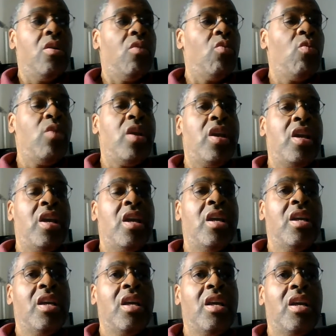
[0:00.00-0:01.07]
We
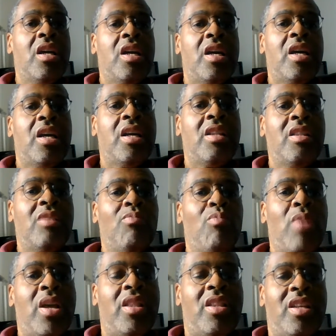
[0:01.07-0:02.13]

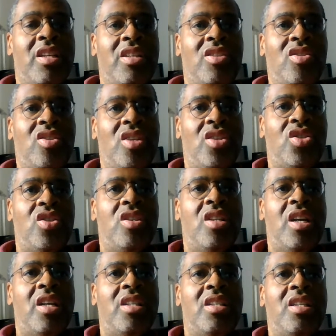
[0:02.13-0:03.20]
made the decision
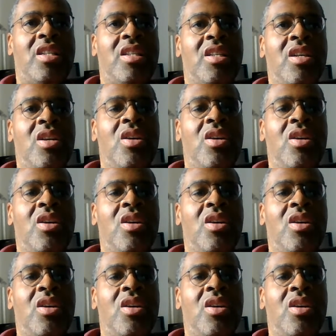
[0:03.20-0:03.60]
that